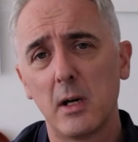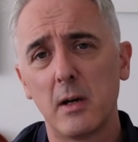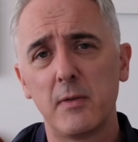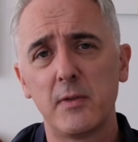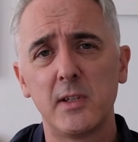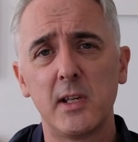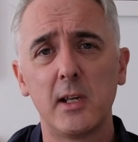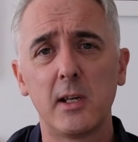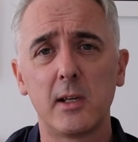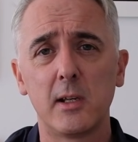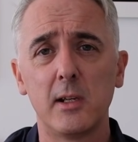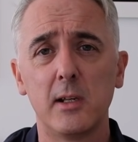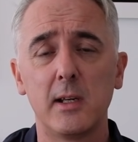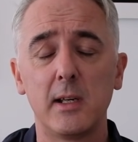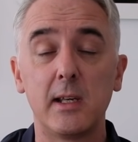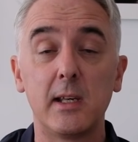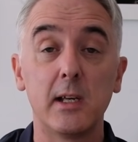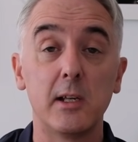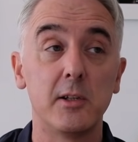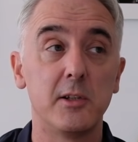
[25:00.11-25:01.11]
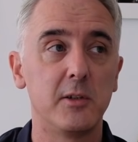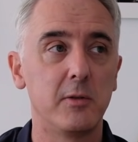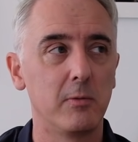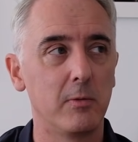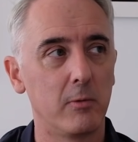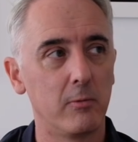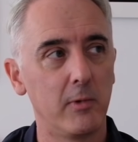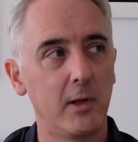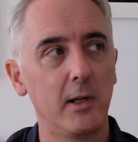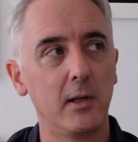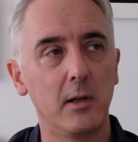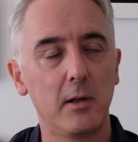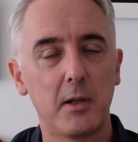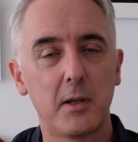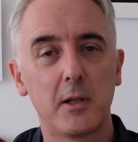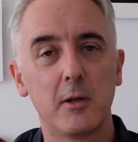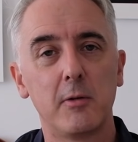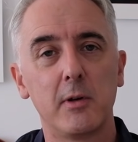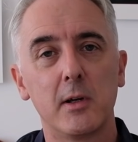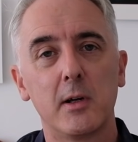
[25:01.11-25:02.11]
I've taken it again to a rainy,
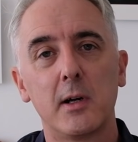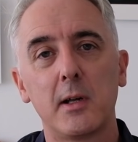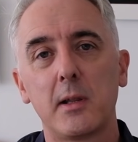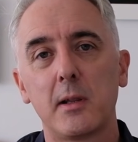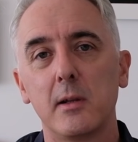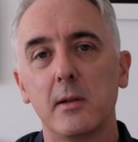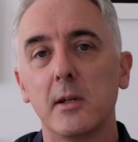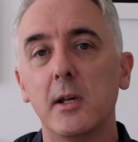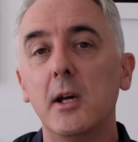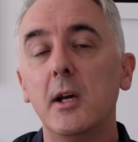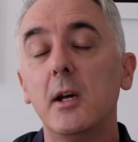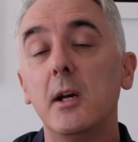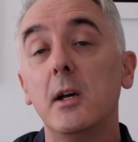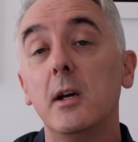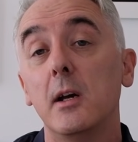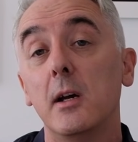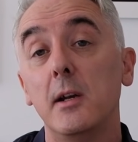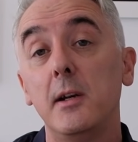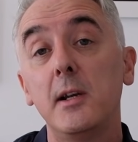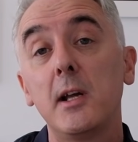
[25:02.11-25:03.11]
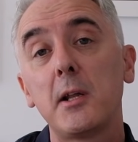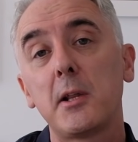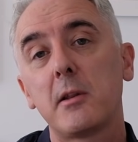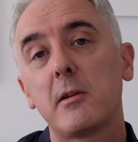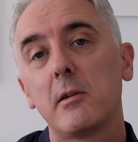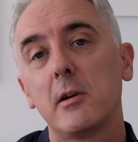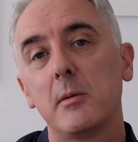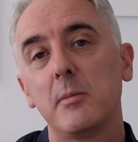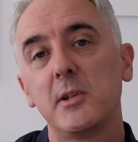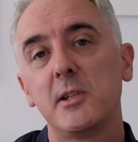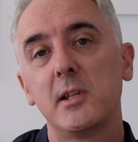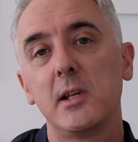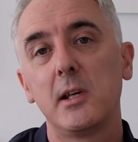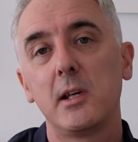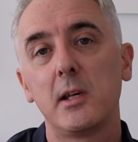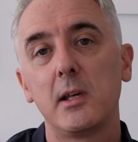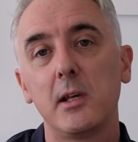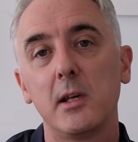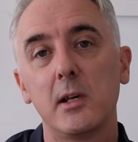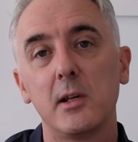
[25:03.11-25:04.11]
snowy Iceland, and next year I'll be
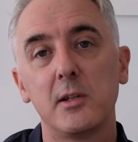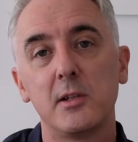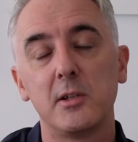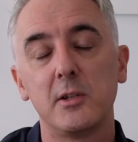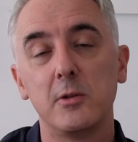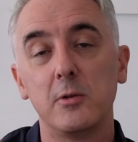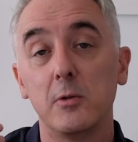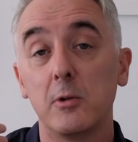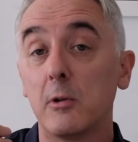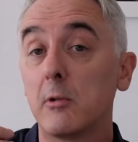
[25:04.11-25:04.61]
taking it to